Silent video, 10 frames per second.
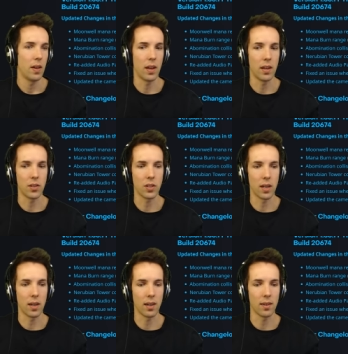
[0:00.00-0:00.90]
It's
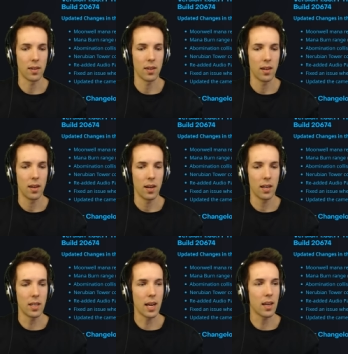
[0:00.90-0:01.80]
uh,
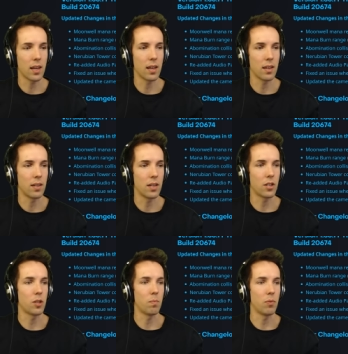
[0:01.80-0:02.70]
it's like uh,
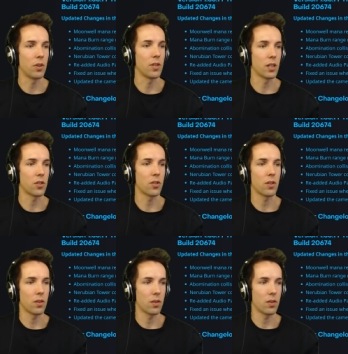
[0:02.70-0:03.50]
Dutch politics,